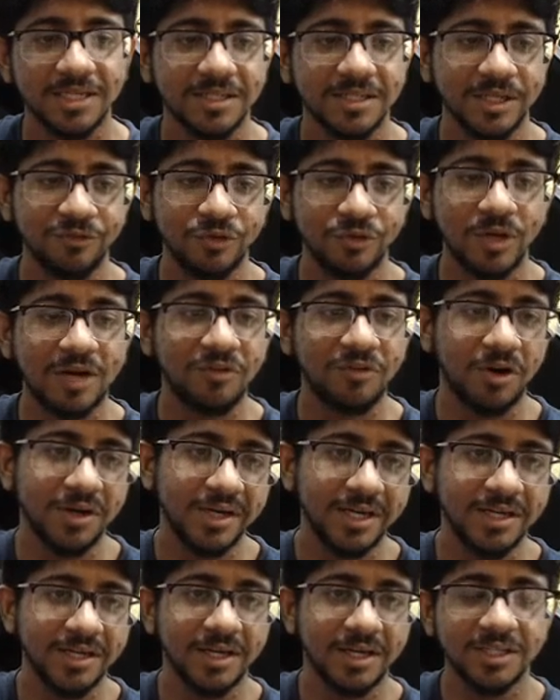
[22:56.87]
if you have
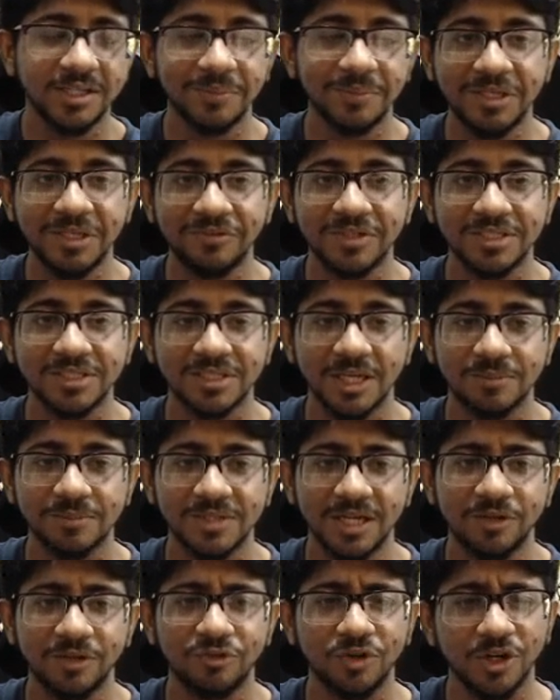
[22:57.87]
already done the previous steps
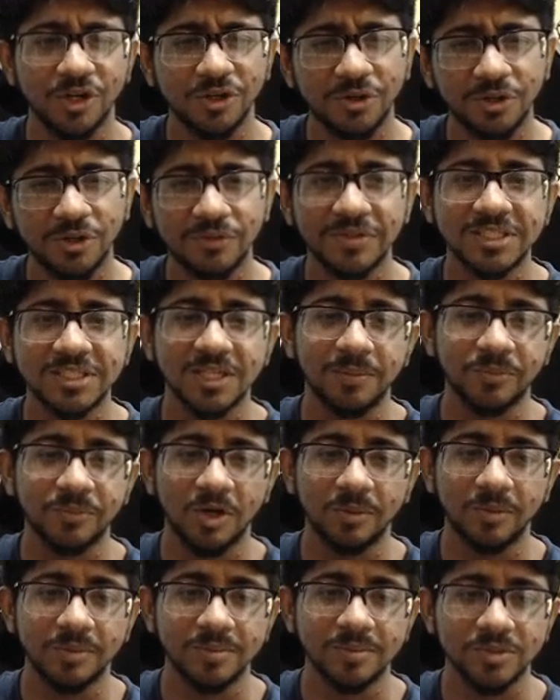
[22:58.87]
and if you are good with some
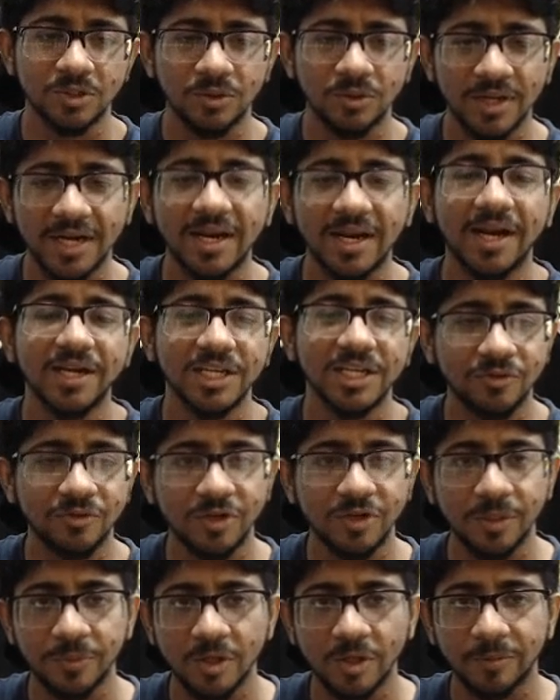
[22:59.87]
problems, look at ideas of
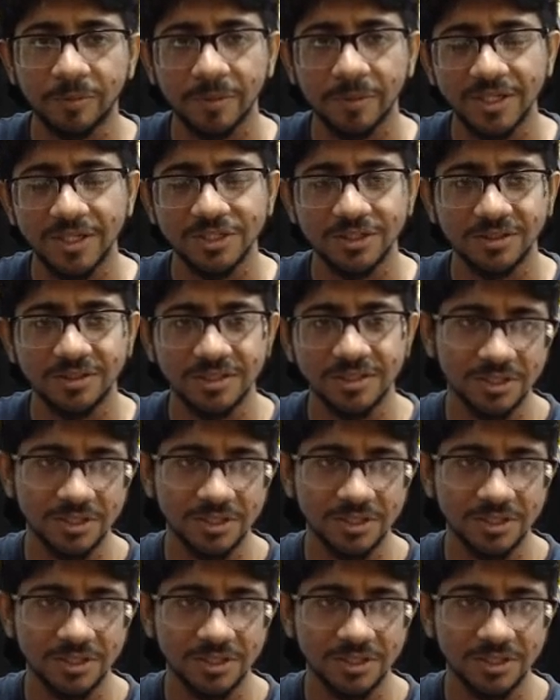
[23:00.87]
DP optimization. This is